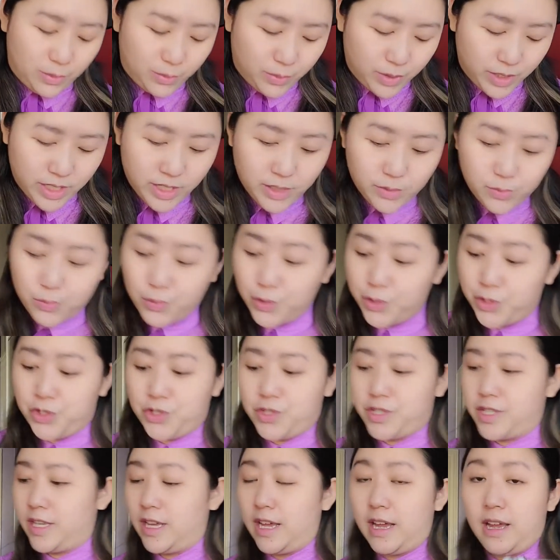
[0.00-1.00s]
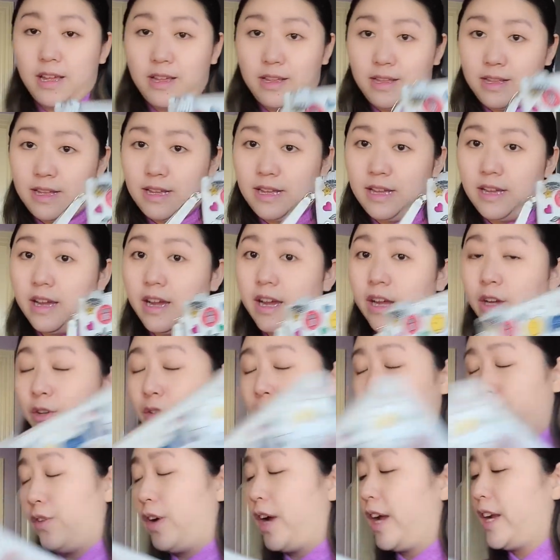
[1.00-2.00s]
with it, which is either
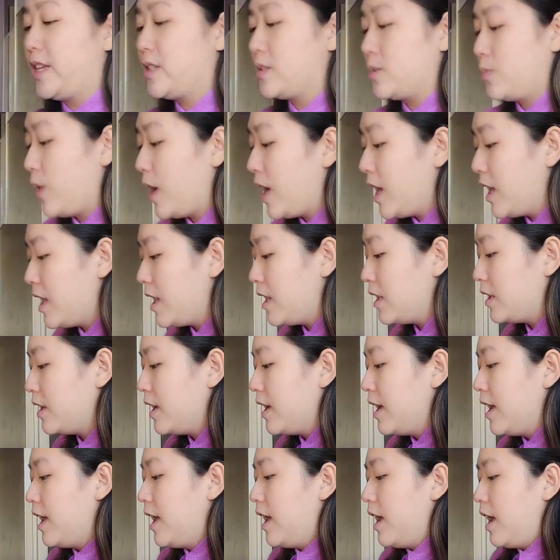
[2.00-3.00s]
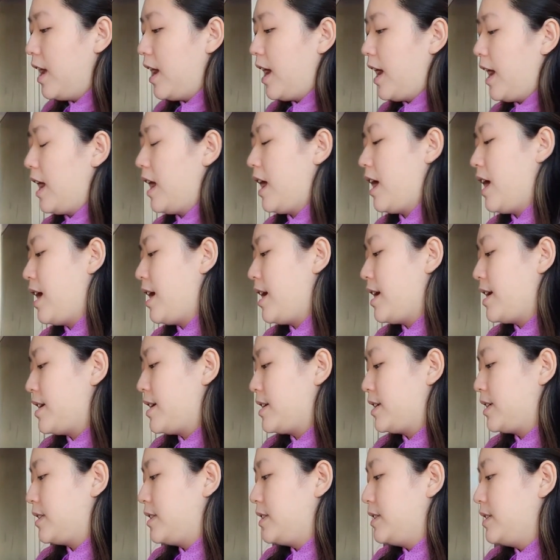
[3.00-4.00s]
fine as well.
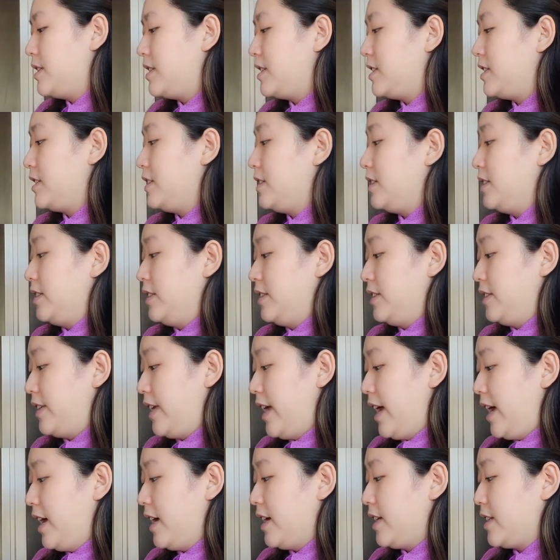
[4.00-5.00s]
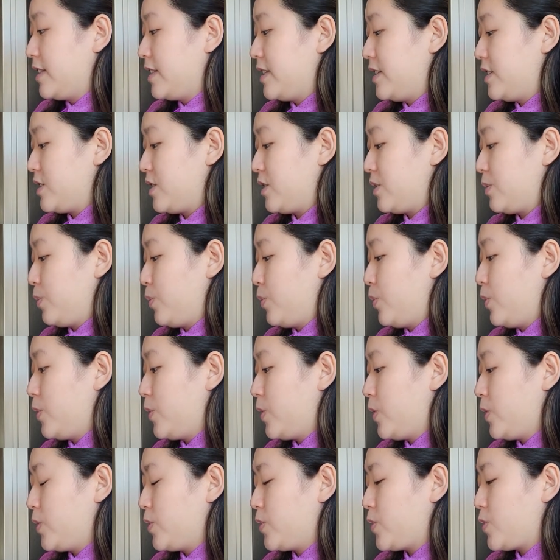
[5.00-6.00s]
And yeah, these are the
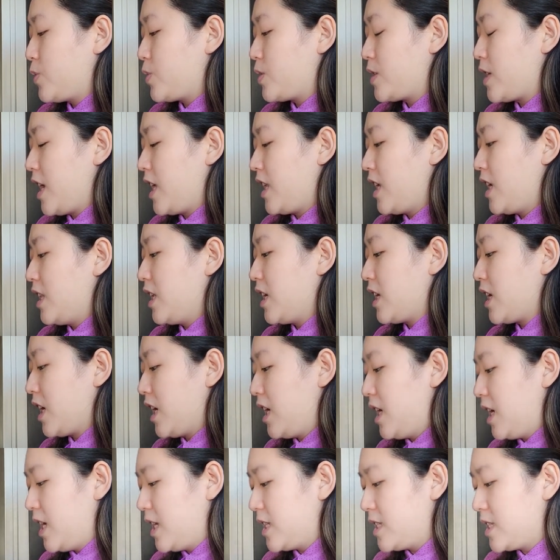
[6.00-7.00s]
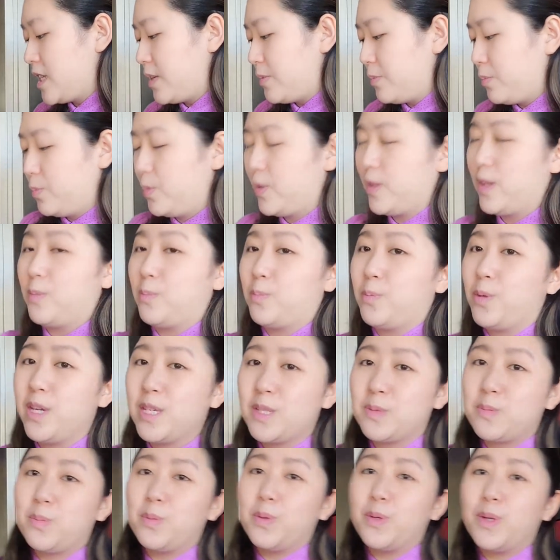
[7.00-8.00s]
pros. And then the cons, that would be the
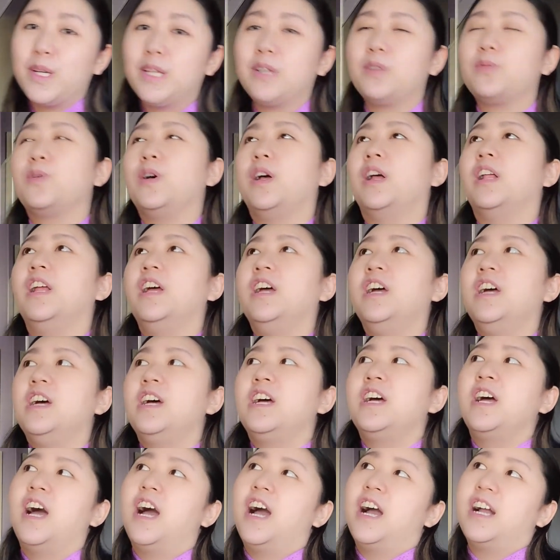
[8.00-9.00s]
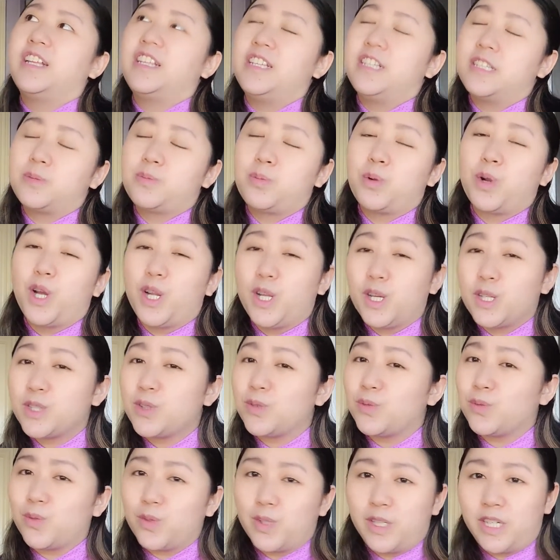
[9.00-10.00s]
price point. Well, Anya's products are
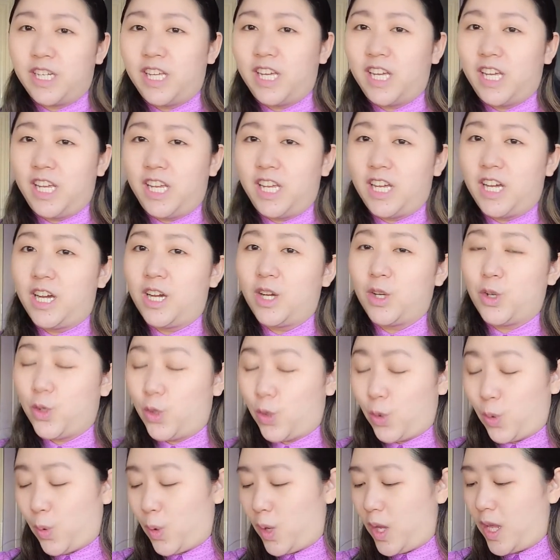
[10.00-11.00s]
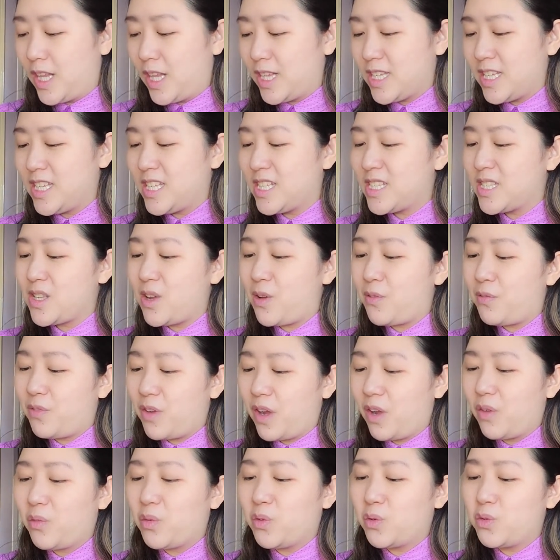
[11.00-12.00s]
really good quality, so
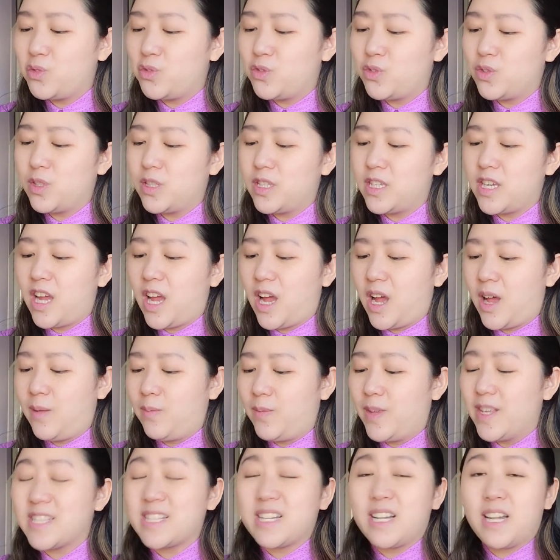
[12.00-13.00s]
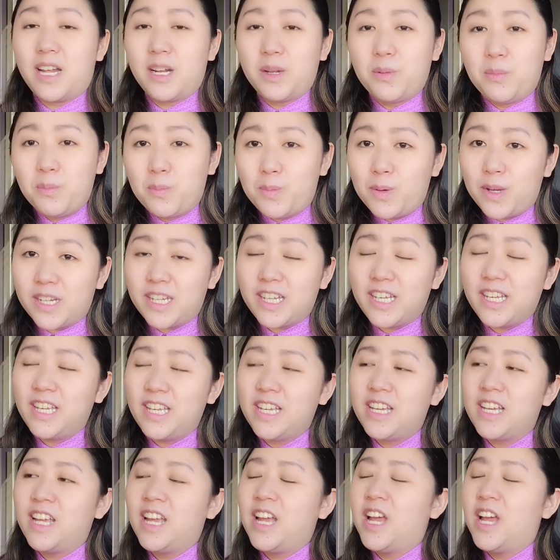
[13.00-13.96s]
500. Um, it's a lot of money,